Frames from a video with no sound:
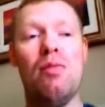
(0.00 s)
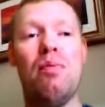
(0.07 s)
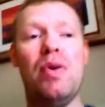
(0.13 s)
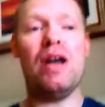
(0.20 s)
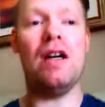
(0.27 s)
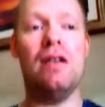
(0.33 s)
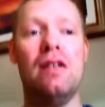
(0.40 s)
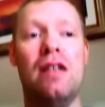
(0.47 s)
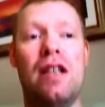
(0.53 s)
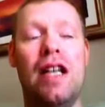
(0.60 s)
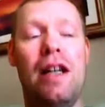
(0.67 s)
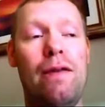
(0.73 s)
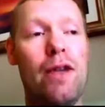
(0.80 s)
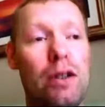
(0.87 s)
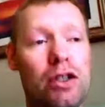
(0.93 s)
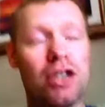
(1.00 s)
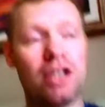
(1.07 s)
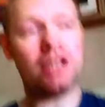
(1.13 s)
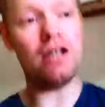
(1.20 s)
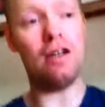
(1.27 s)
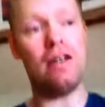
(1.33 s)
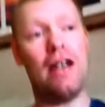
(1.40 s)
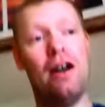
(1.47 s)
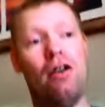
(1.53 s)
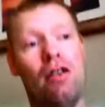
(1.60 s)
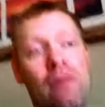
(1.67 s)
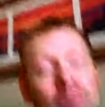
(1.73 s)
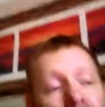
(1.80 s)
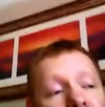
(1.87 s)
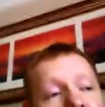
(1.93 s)
But if you just stuck that
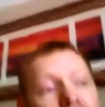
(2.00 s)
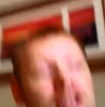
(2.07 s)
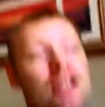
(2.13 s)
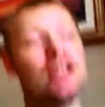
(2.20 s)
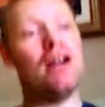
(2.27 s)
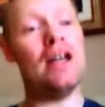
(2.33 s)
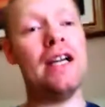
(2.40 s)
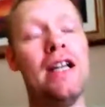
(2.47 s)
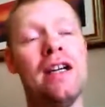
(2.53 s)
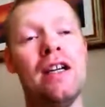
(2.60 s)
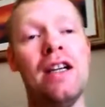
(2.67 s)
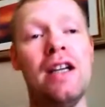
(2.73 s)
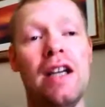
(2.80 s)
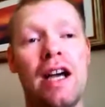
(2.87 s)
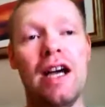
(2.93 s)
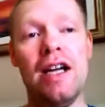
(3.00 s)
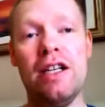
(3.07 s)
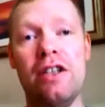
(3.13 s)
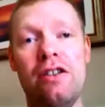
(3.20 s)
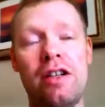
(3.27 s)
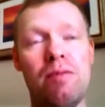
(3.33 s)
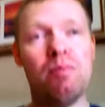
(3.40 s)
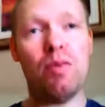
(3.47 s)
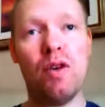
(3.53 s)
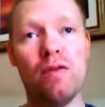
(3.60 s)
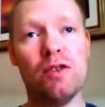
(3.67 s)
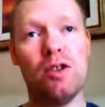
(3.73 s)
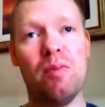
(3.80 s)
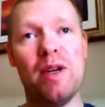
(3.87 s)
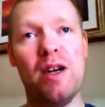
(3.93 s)
on the site and you didn't
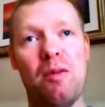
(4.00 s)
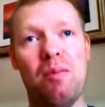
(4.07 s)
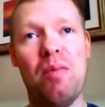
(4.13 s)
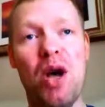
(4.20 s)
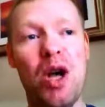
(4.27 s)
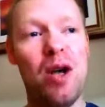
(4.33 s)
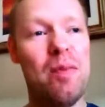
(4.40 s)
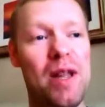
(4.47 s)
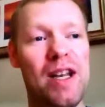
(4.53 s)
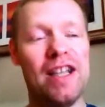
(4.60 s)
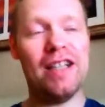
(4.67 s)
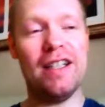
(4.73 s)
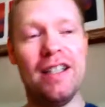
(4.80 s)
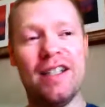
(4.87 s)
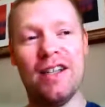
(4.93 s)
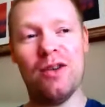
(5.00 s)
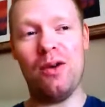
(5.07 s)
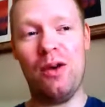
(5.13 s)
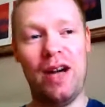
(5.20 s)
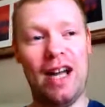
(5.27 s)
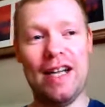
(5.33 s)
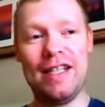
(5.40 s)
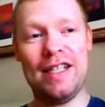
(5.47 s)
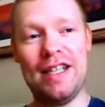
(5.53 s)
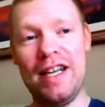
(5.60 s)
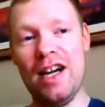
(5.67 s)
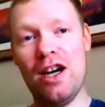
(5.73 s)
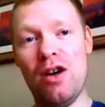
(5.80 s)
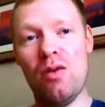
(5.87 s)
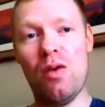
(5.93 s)
bother about permalinks or
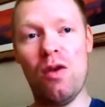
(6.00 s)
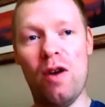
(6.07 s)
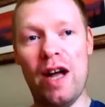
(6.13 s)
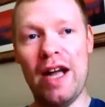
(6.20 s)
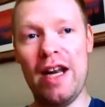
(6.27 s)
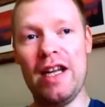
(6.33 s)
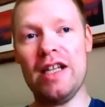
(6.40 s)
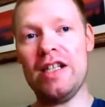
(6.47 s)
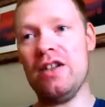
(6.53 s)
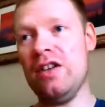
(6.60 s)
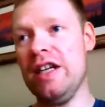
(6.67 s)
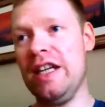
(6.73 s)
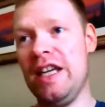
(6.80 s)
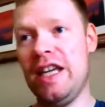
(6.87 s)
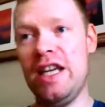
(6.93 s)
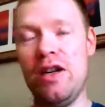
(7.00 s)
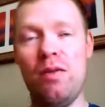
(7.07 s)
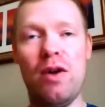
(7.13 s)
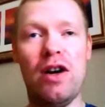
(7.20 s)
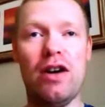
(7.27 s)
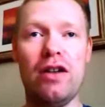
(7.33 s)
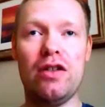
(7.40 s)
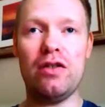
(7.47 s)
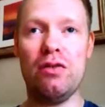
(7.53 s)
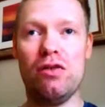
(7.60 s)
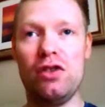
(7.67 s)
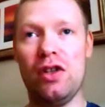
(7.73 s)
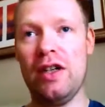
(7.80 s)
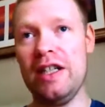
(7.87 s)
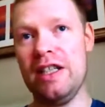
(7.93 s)
SEO or LSI keywords or
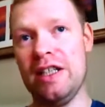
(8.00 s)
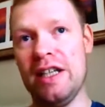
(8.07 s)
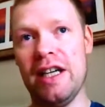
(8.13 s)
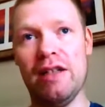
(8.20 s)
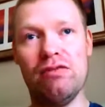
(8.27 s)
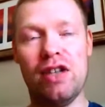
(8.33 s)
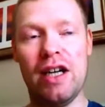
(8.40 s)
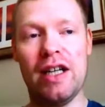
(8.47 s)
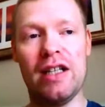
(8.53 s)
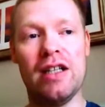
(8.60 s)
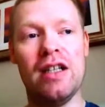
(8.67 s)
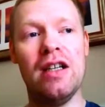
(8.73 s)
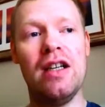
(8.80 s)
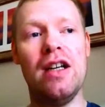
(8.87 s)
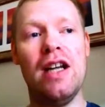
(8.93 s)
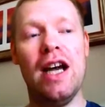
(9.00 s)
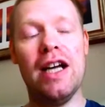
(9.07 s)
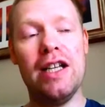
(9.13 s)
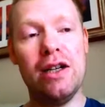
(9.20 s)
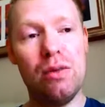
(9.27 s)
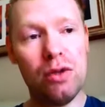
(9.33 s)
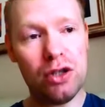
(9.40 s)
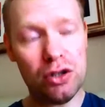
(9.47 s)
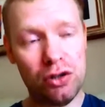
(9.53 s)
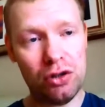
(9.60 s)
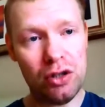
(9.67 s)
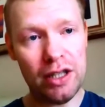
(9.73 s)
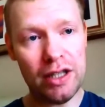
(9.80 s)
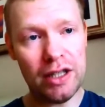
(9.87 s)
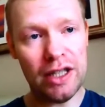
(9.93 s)
trying to get ranked, and you were just
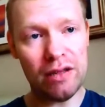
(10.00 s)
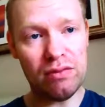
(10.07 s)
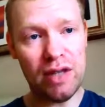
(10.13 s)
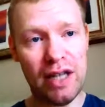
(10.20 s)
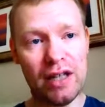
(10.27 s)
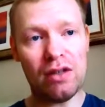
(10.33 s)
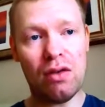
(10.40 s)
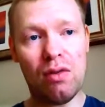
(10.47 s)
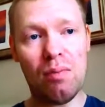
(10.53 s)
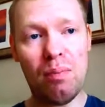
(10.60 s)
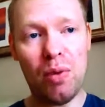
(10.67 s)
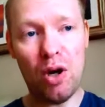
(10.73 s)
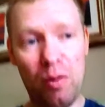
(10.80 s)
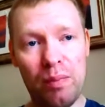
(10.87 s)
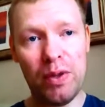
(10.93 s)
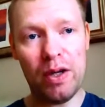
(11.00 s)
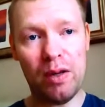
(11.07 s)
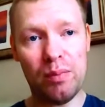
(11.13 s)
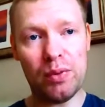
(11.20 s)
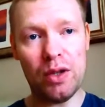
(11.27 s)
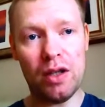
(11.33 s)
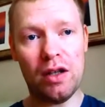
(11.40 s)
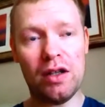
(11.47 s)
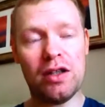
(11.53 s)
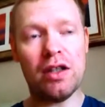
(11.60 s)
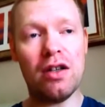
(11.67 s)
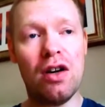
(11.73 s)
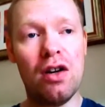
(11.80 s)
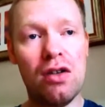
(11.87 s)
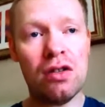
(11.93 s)
trying to get ranked on popular products
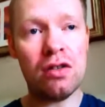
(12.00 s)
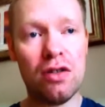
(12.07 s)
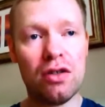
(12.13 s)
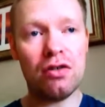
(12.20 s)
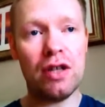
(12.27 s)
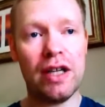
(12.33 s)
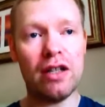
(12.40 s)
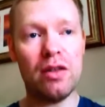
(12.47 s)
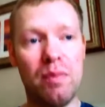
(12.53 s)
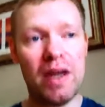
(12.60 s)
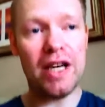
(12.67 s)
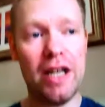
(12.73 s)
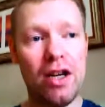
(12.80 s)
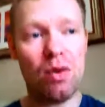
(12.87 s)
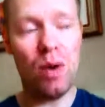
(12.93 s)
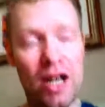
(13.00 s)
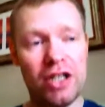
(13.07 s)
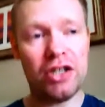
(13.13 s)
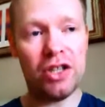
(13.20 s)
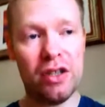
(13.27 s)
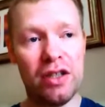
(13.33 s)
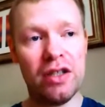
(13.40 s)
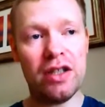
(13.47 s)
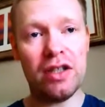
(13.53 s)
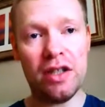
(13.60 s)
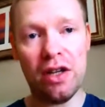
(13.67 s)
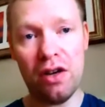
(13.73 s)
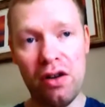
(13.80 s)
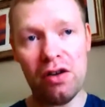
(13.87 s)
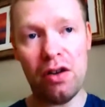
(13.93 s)
and answering as many questions as
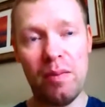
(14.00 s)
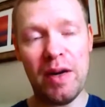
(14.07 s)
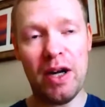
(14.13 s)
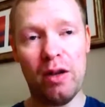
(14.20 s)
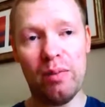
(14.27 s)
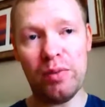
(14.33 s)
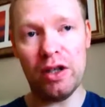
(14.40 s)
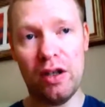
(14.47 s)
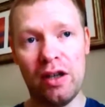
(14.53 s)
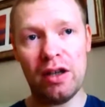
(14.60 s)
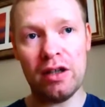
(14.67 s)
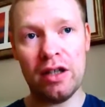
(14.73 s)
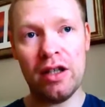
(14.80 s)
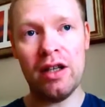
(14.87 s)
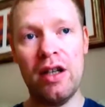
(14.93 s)
you could about the product,